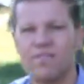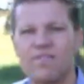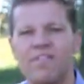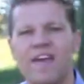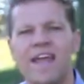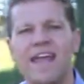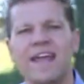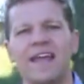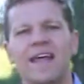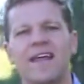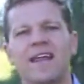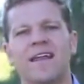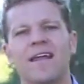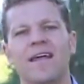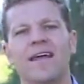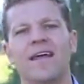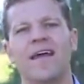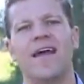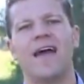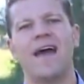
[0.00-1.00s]
faded
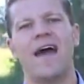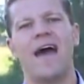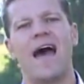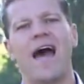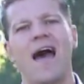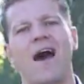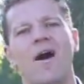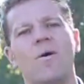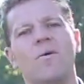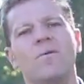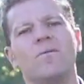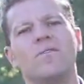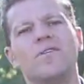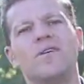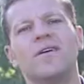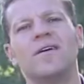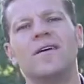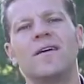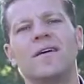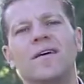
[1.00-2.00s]
out.
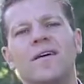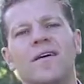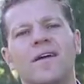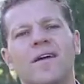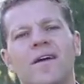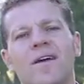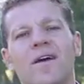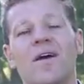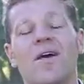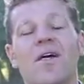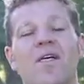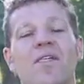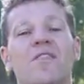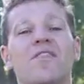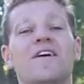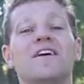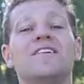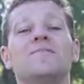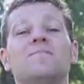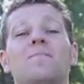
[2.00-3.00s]

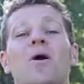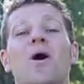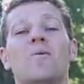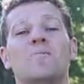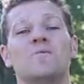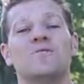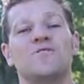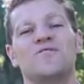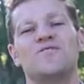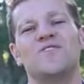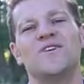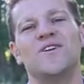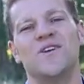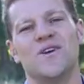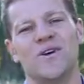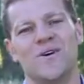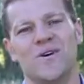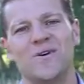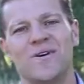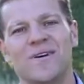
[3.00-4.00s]
This poem is for
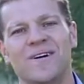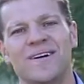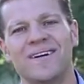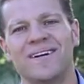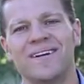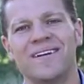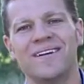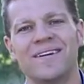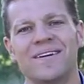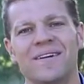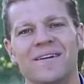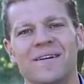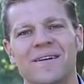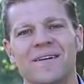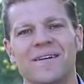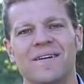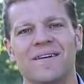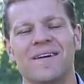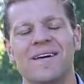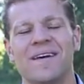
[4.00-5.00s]
you.
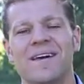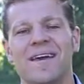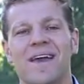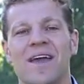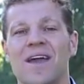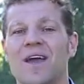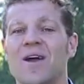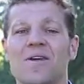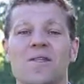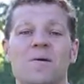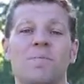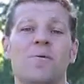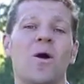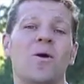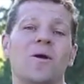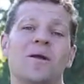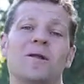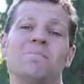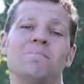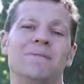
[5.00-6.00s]
Here are the
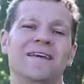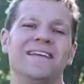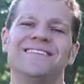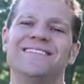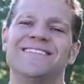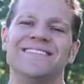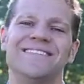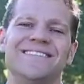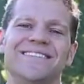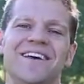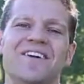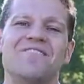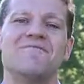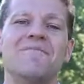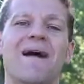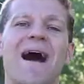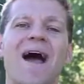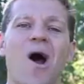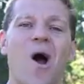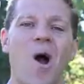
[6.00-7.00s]
broken pieces of
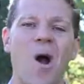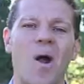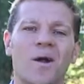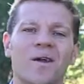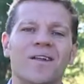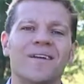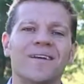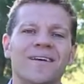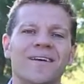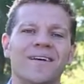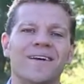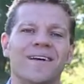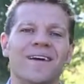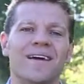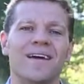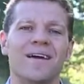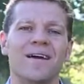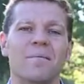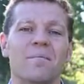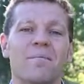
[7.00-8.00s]
my heart.
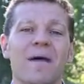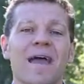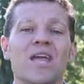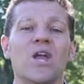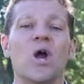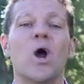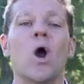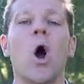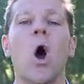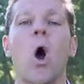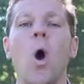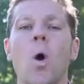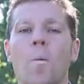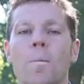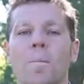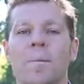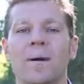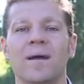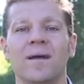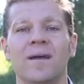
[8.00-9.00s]
May your
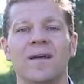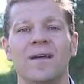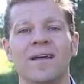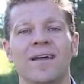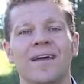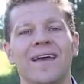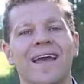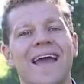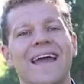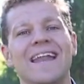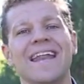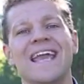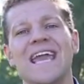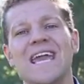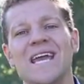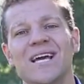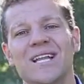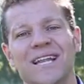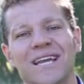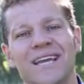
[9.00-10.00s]
hope and
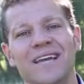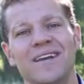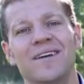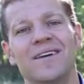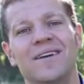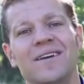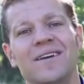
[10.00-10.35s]
healing